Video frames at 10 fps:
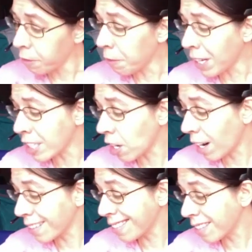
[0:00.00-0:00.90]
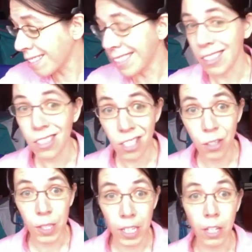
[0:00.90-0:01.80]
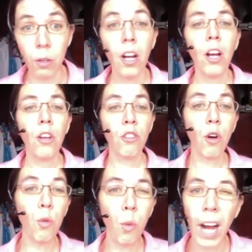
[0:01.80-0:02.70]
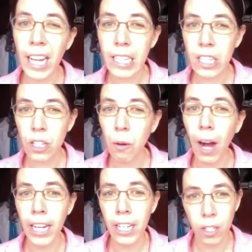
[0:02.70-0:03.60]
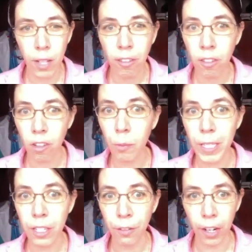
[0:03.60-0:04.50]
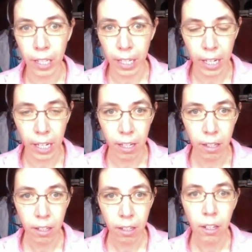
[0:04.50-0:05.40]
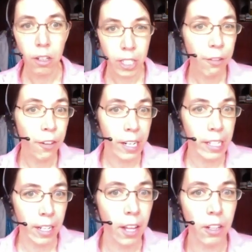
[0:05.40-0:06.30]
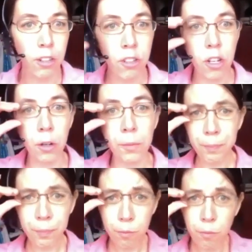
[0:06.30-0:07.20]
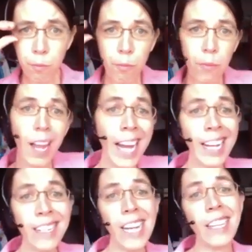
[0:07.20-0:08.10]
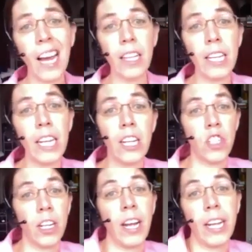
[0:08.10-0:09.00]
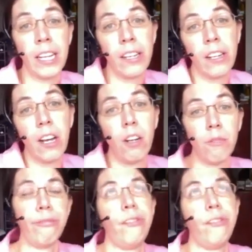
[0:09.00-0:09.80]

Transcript: We want the dog to listen to you. So what do I do that's a little bit differently or different than others? So I can take that leash and I can go,